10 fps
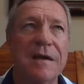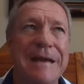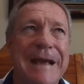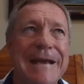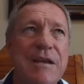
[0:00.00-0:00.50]

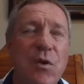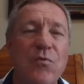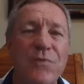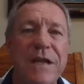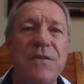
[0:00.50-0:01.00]
getting
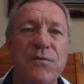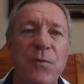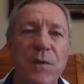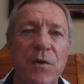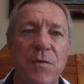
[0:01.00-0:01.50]
your rent
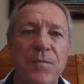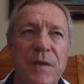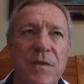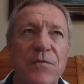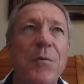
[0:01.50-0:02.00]
from your
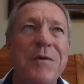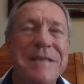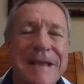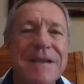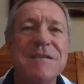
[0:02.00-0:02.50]

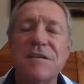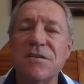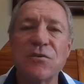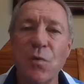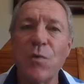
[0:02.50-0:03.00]
tenants is
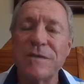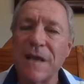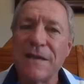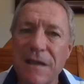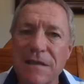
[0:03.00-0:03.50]
not always
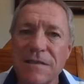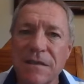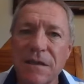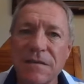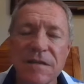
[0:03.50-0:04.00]
that
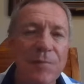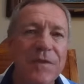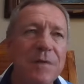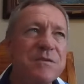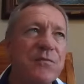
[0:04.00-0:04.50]
easy. And
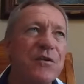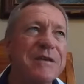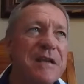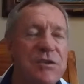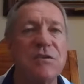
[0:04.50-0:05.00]
sometimes you've
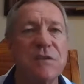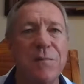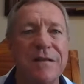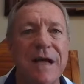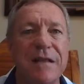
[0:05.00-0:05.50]
got issues
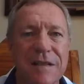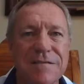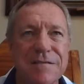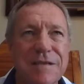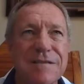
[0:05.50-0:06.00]
about that.
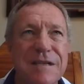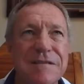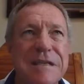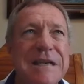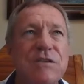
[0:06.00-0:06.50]
There's
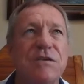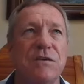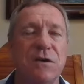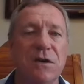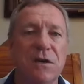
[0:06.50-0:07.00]
an
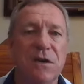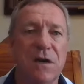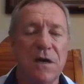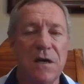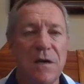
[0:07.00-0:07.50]
issue
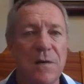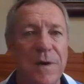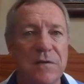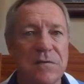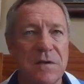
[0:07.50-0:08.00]

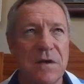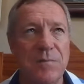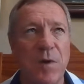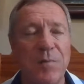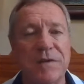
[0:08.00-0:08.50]
about a
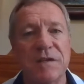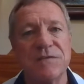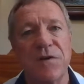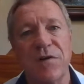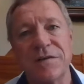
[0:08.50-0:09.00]
property as
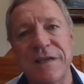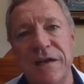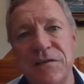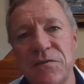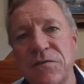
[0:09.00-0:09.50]
far as
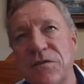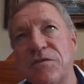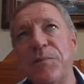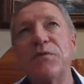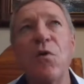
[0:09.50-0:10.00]
that is concerned.
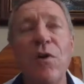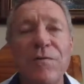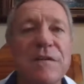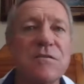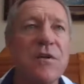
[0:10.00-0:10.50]
So put all
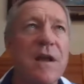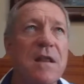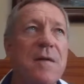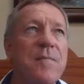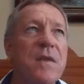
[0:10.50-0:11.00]
of this
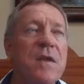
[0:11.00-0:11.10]
together.